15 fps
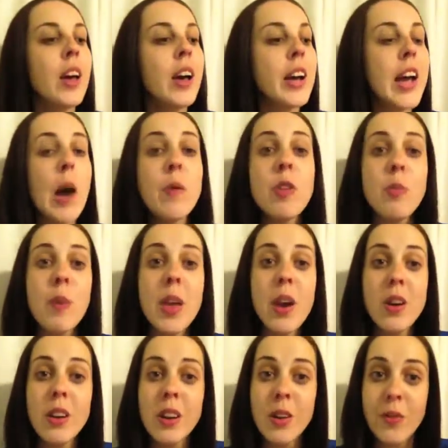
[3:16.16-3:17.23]
come with me
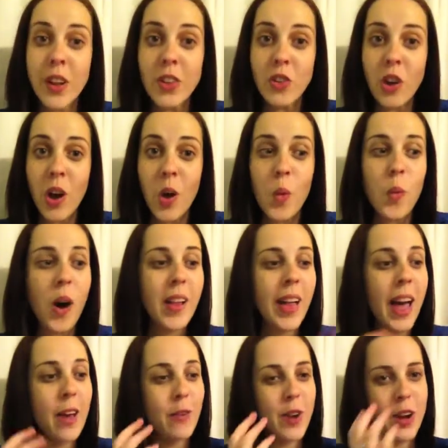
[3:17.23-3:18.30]
on an adventure while
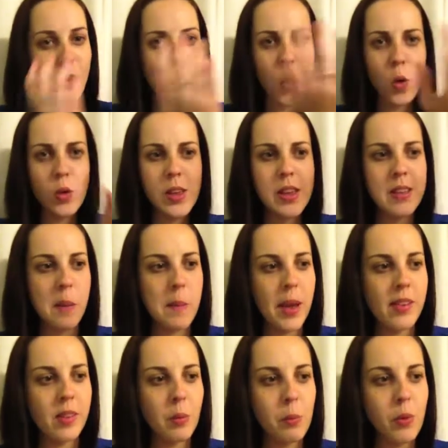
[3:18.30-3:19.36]
I read all these
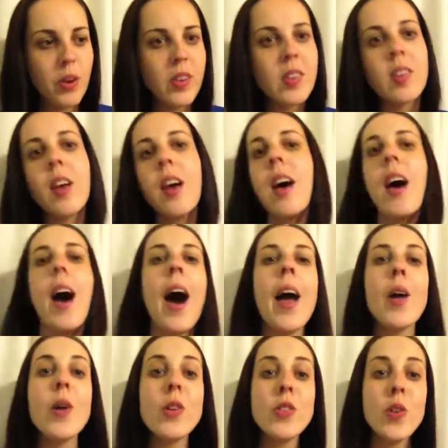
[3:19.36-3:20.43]
amazing books. I
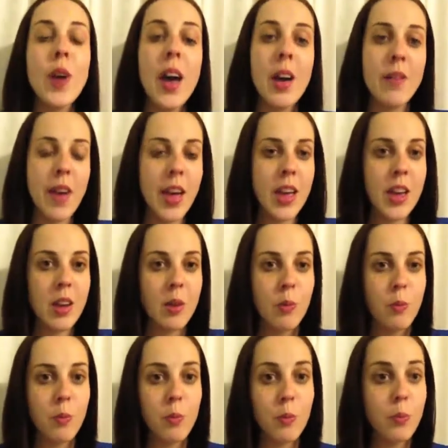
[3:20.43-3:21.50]
also have
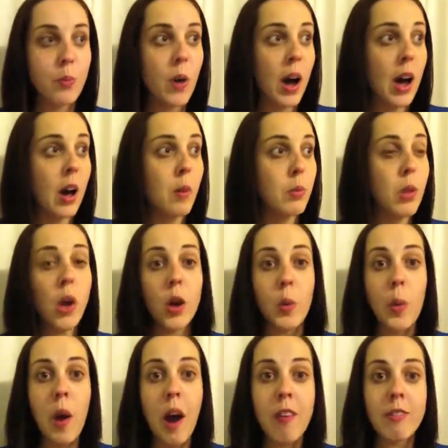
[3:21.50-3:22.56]
a blog
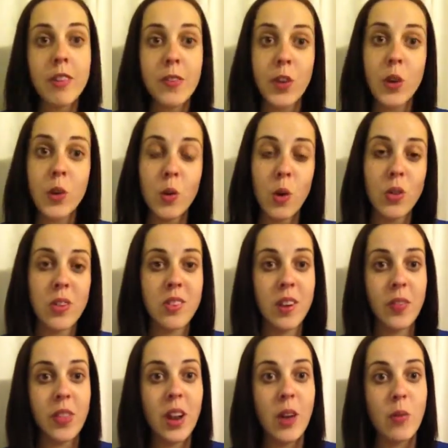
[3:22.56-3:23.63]
where I review all the
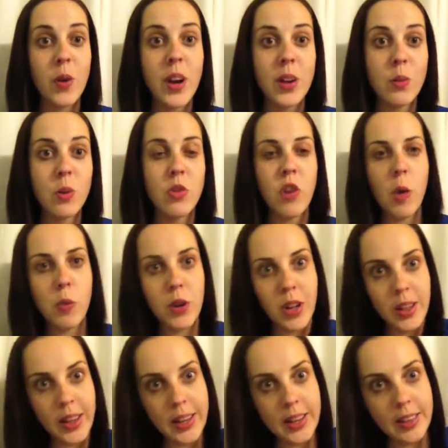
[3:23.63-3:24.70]
stuff that I've read, which I'll put a
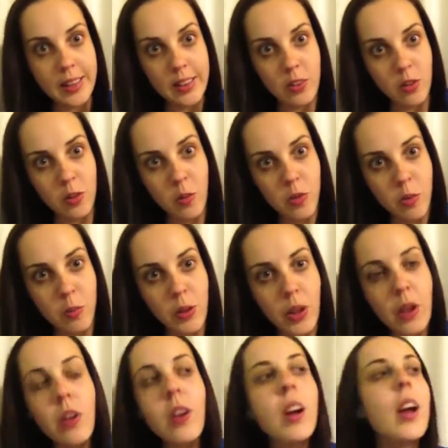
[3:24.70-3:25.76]
link in the description
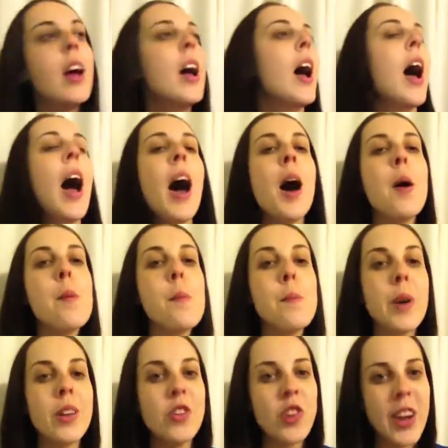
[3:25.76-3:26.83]
below.
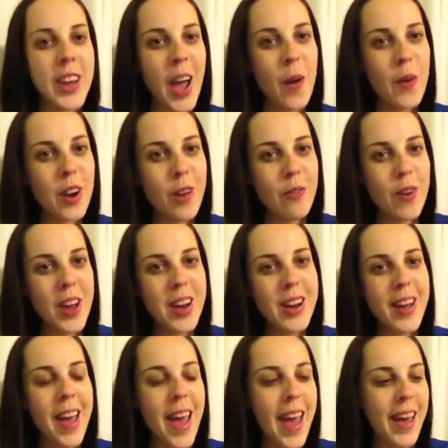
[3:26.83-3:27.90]
But check out what I've
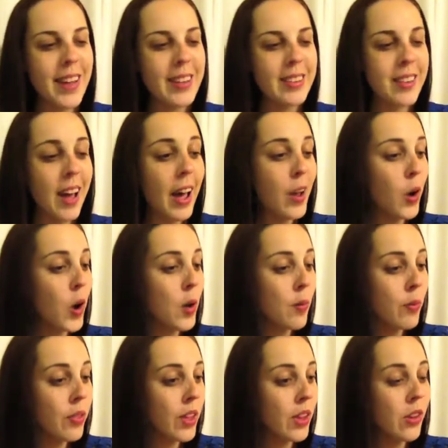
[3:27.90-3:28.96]
read, and I
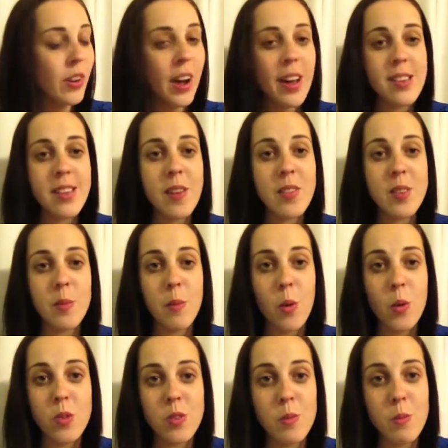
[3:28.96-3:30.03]
hope that you guys have some
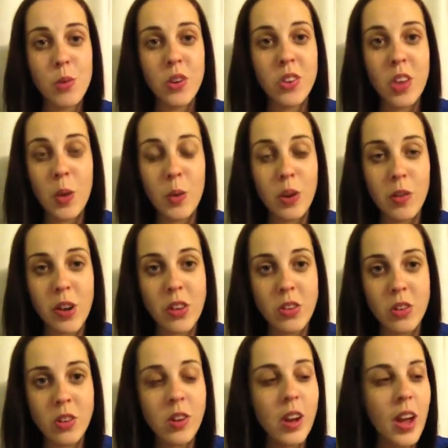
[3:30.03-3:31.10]
awesome books that you want to read
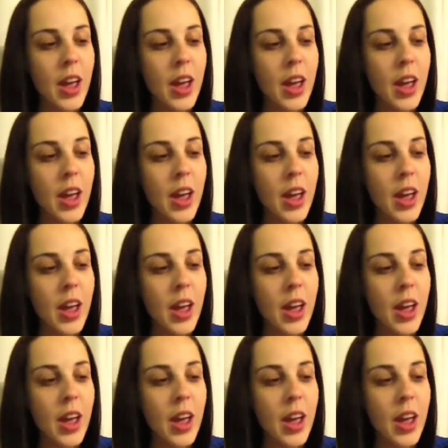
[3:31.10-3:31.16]
too.